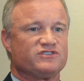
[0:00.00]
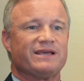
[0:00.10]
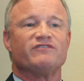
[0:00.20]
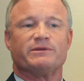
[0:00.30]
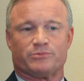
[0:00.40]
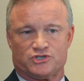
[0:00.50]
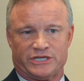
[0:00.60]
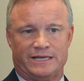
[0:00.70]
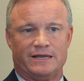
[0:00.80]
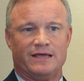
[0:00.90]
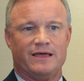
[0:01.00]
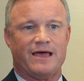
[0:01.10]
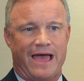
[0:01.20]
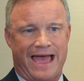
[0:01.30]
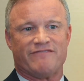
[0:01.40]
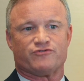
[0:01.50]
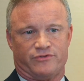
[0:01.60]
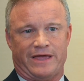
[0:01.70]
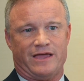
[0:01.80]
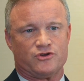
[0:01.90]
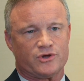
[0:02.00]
70% after that.